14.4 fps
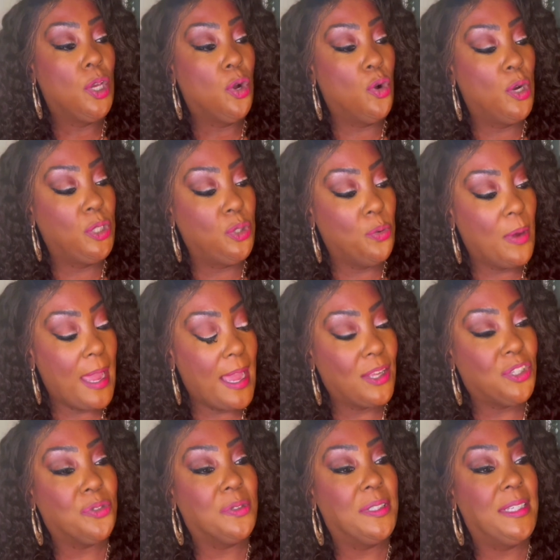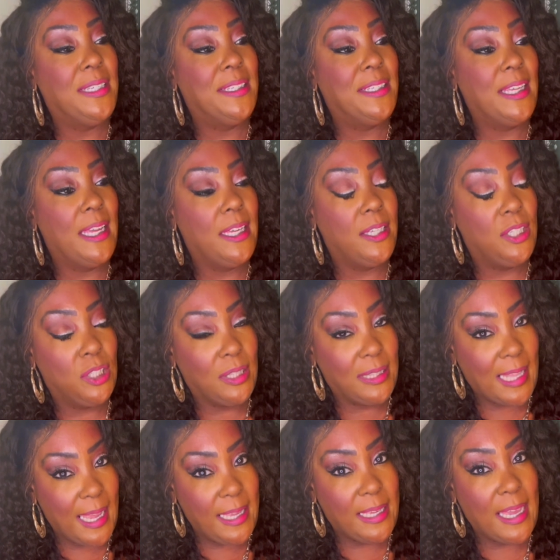or you actually
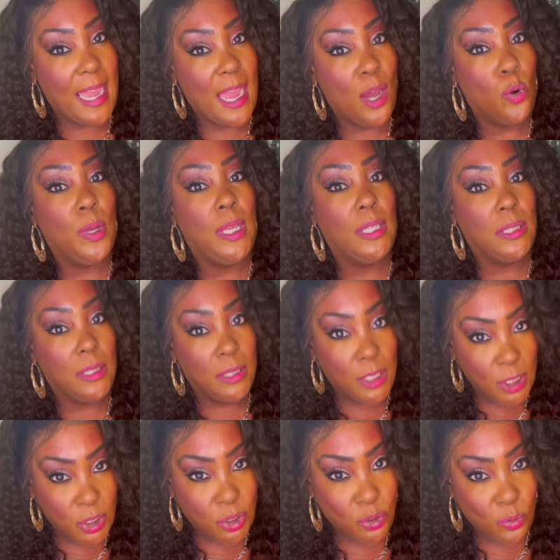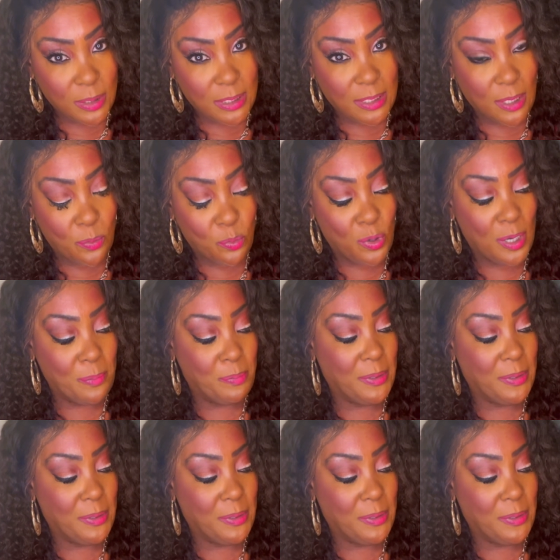like how it looks on someone.